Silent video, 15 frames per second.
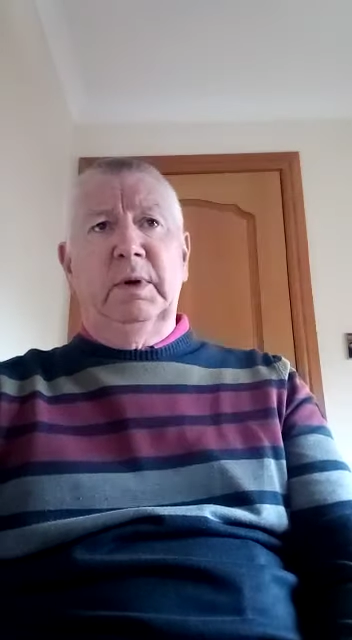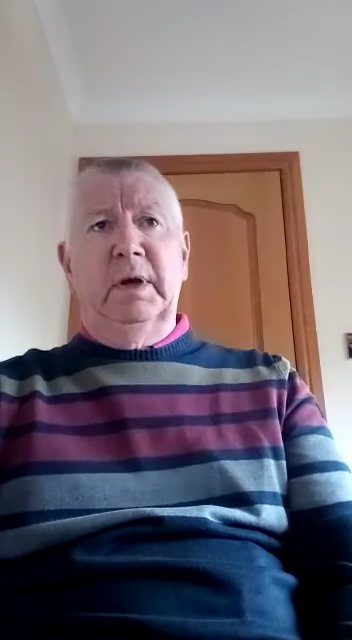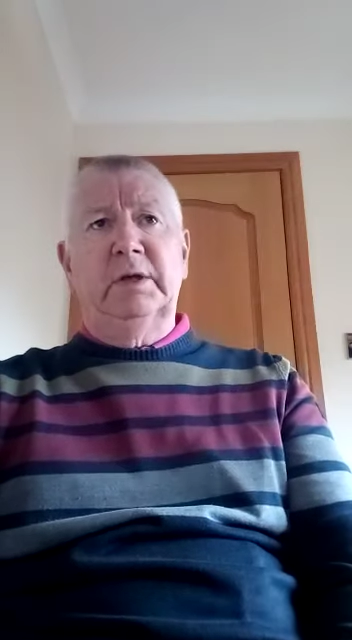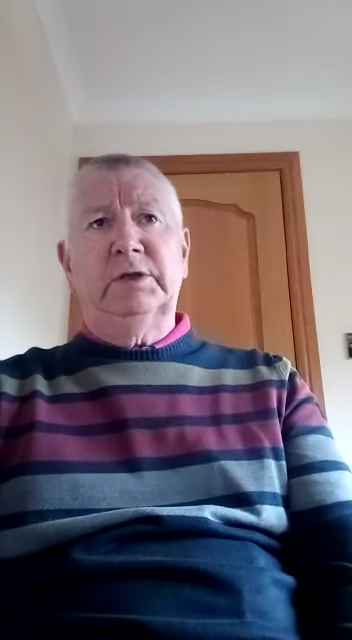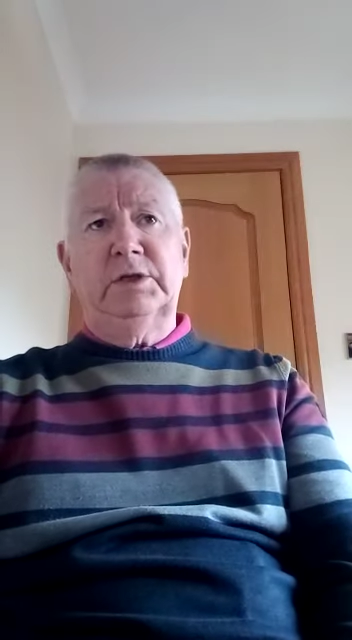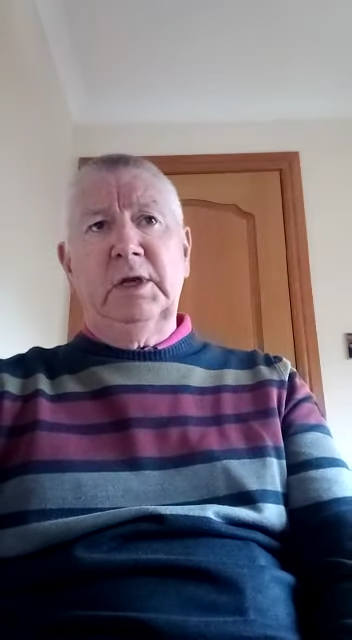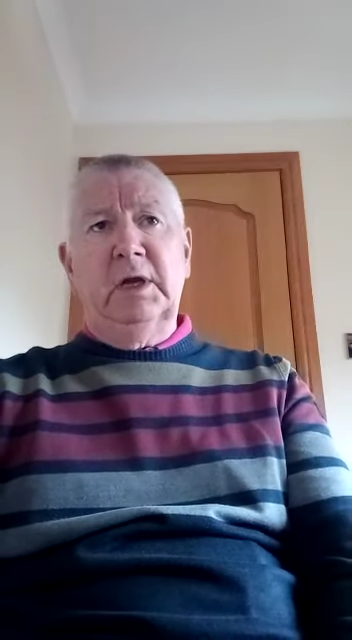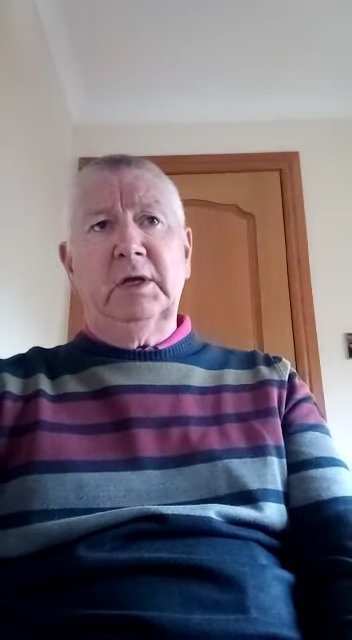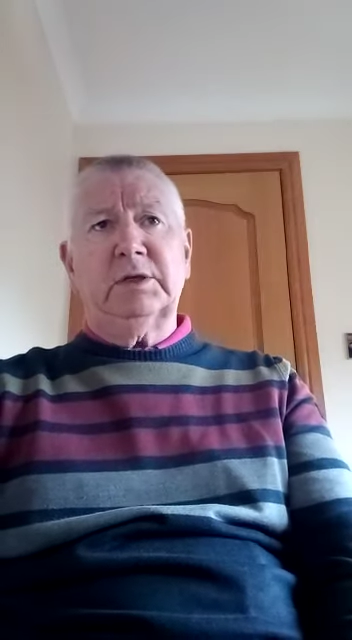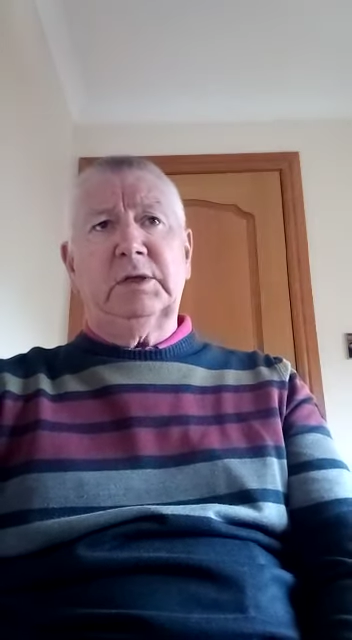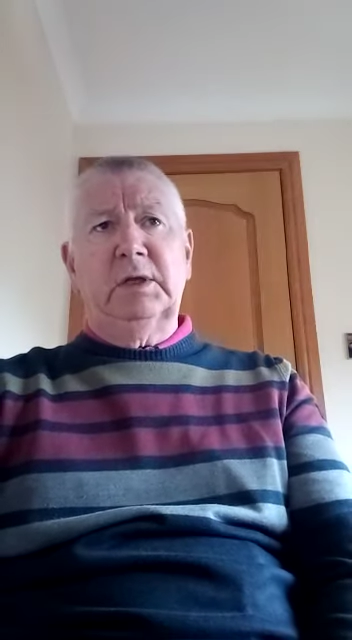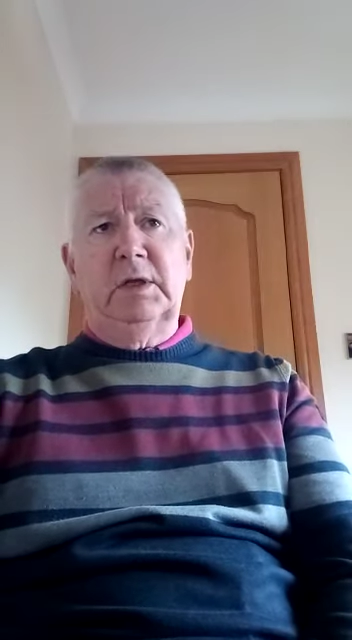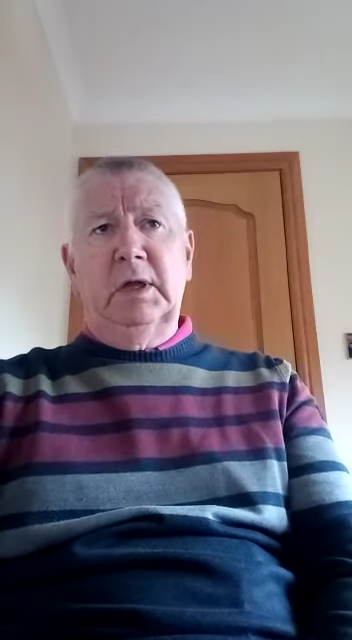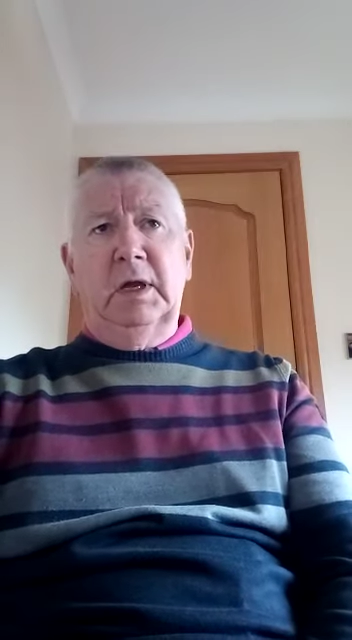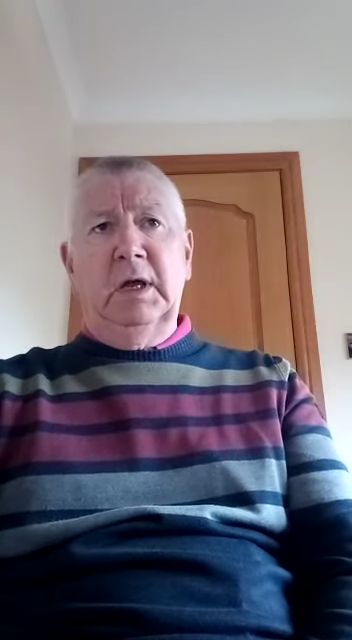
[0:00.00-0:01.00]
and searched
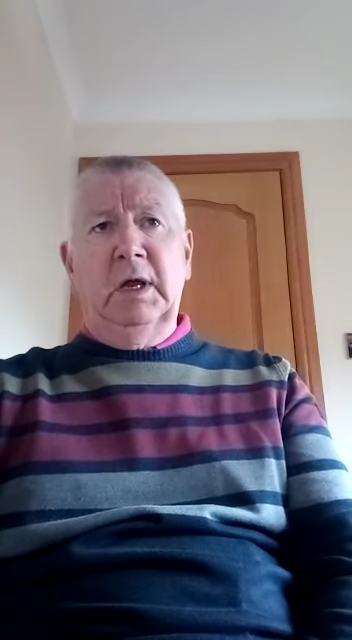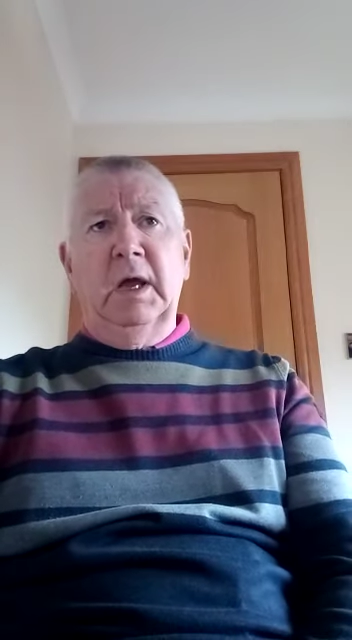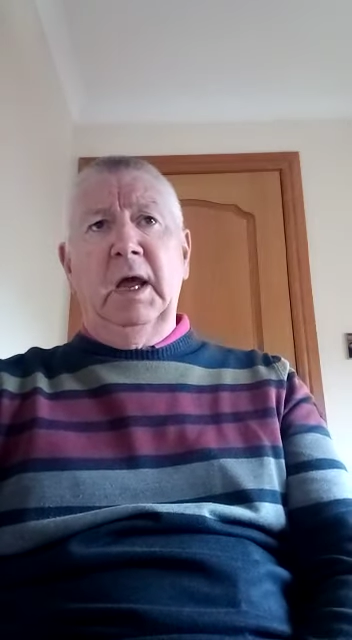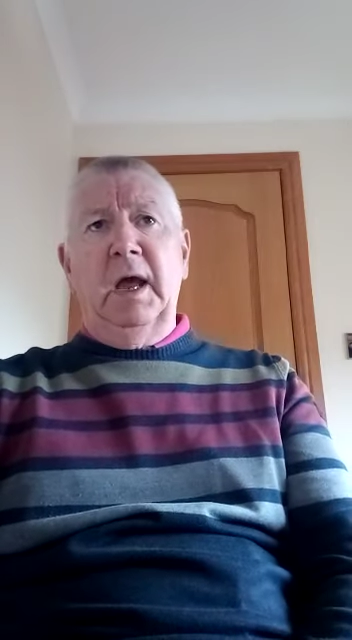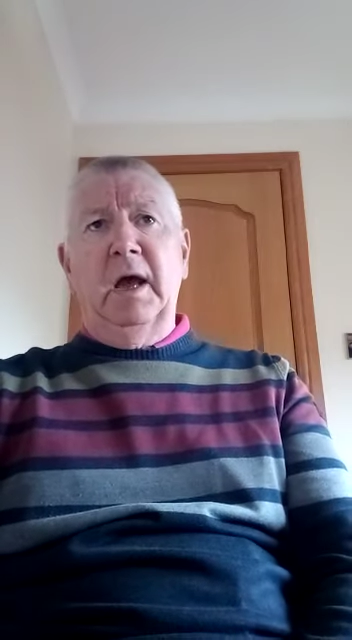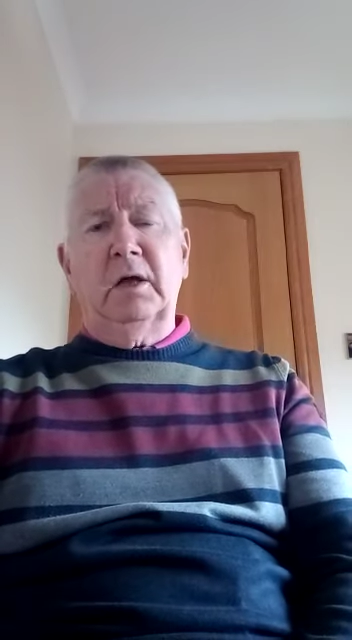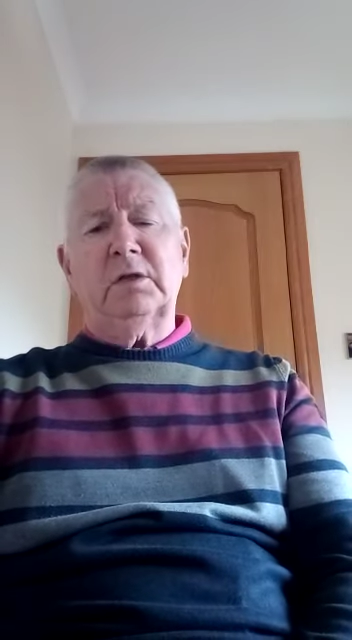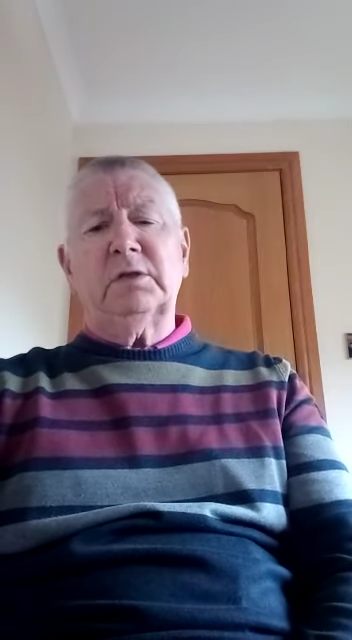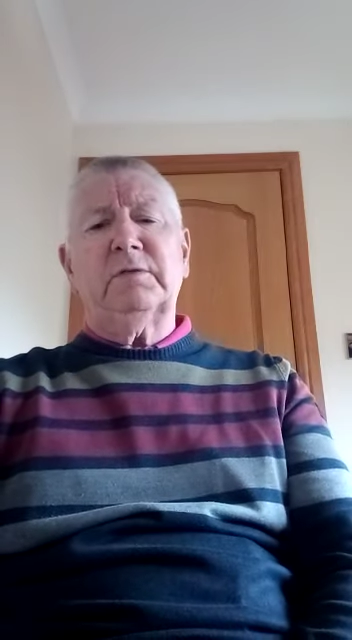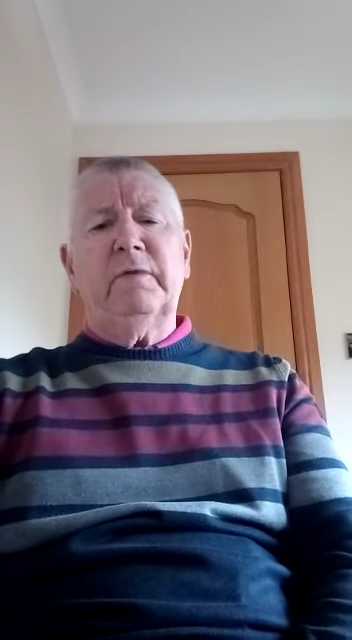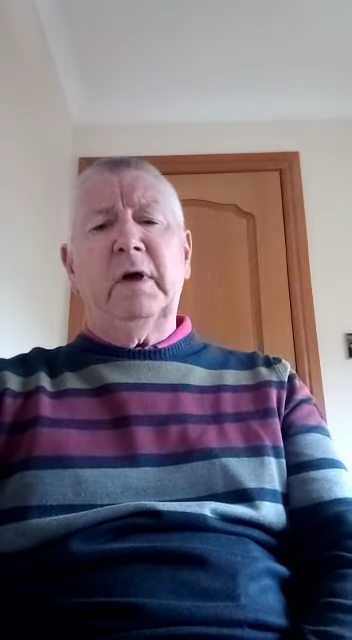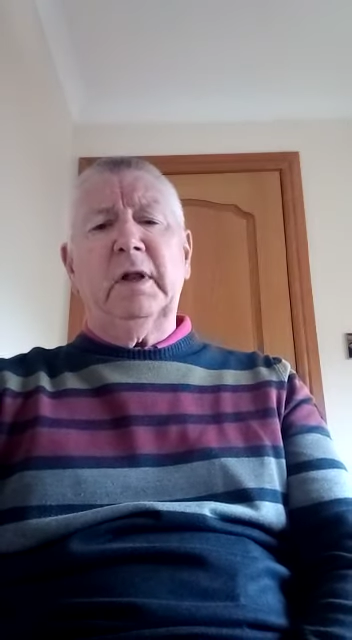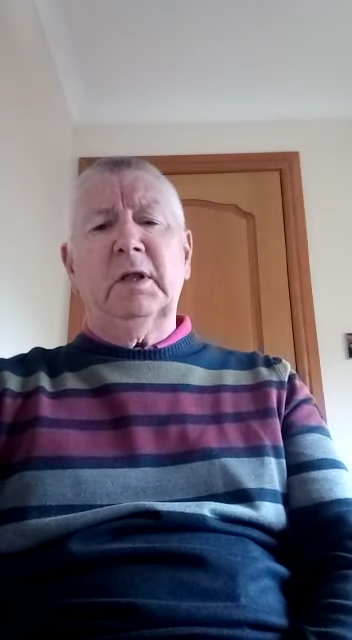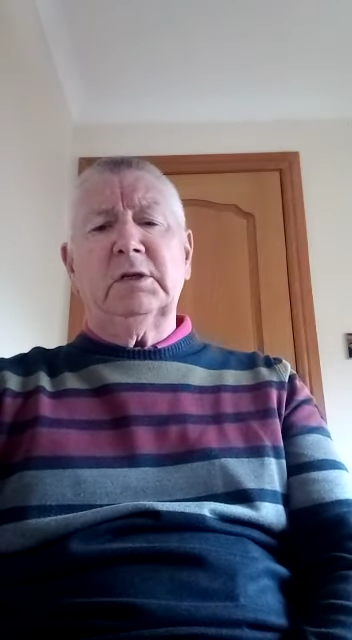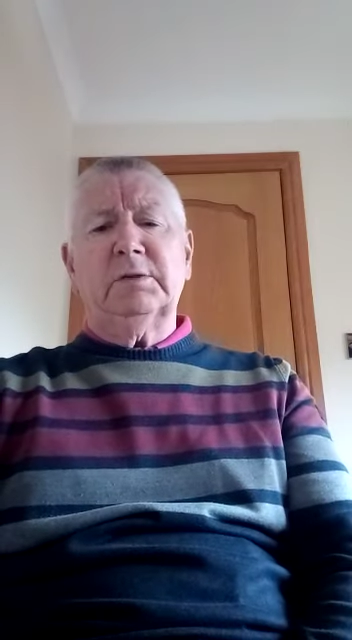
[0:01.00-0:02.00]
to the earth's
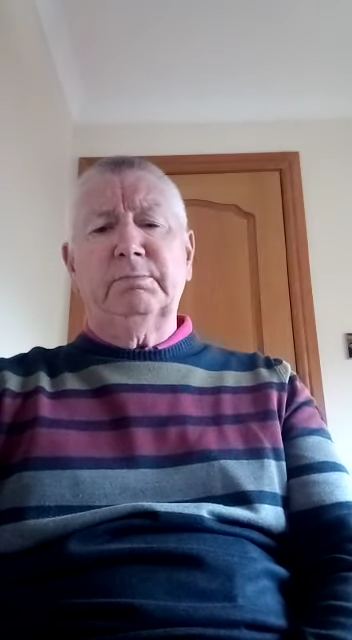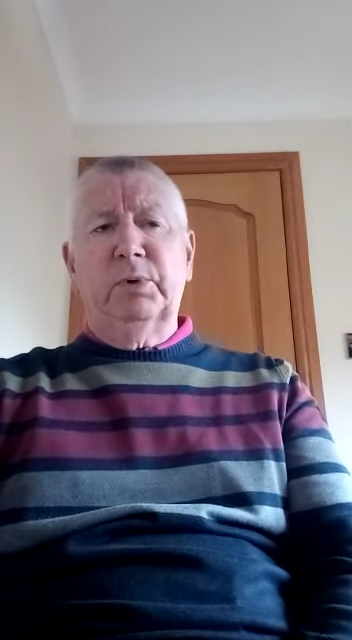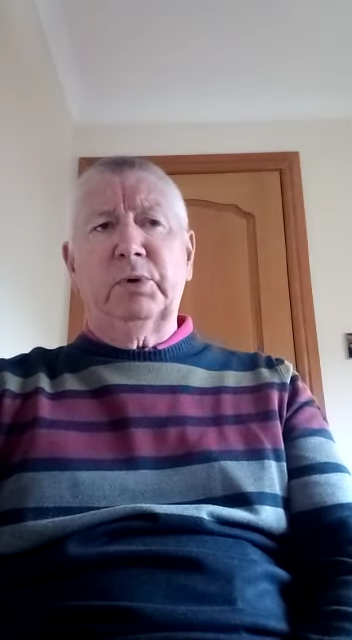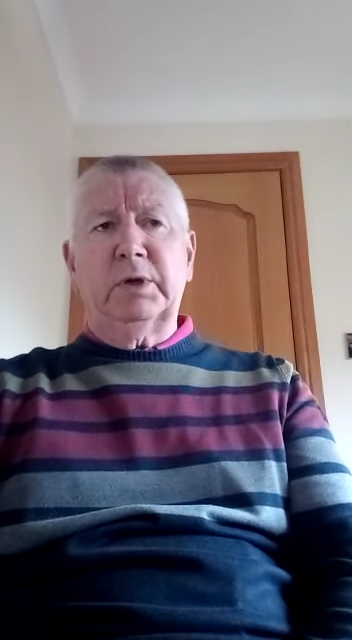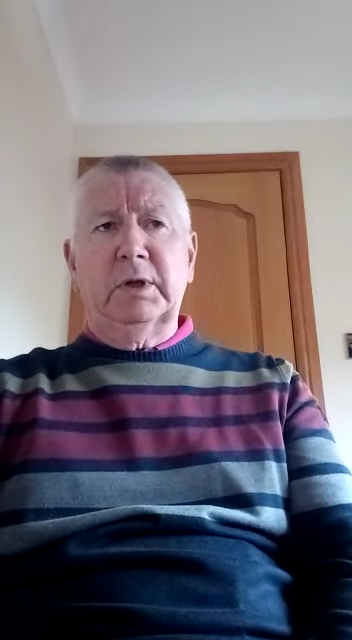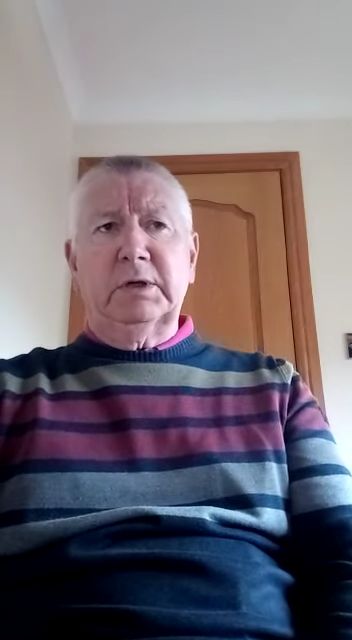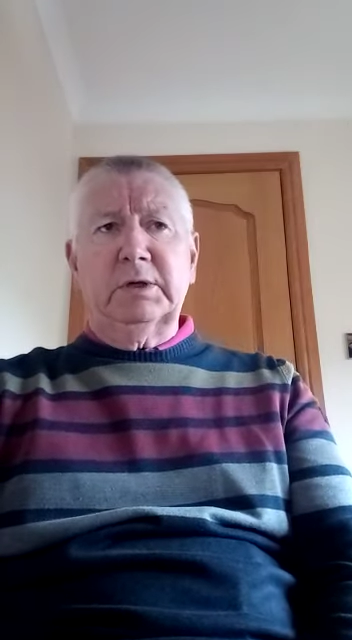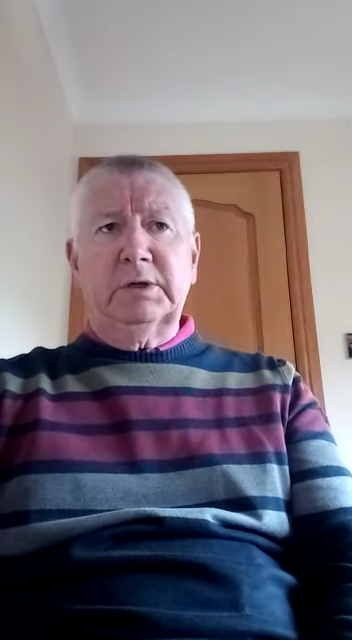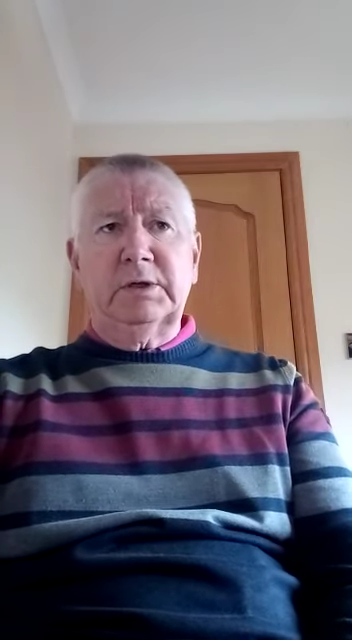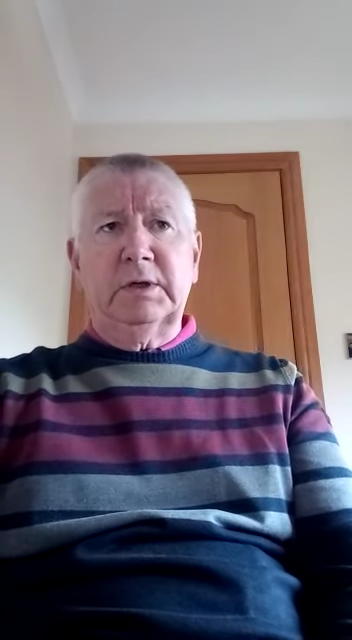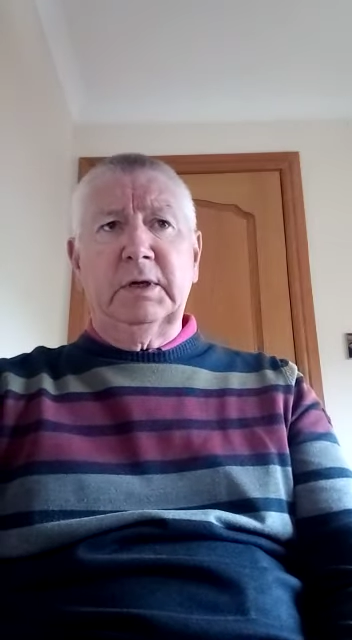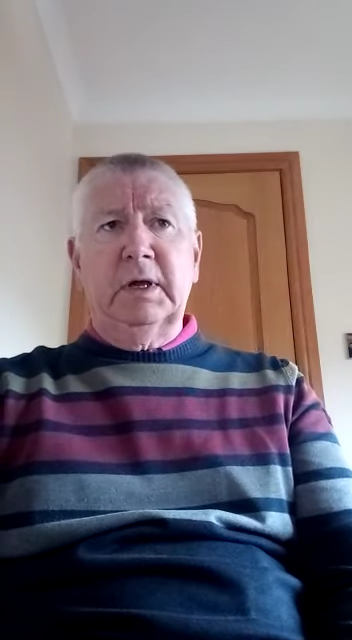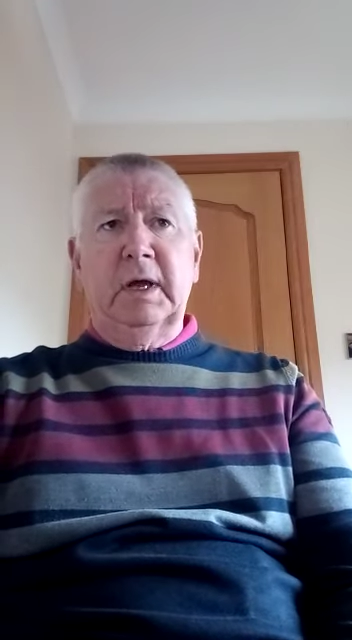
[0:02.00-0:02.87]
farthest borders,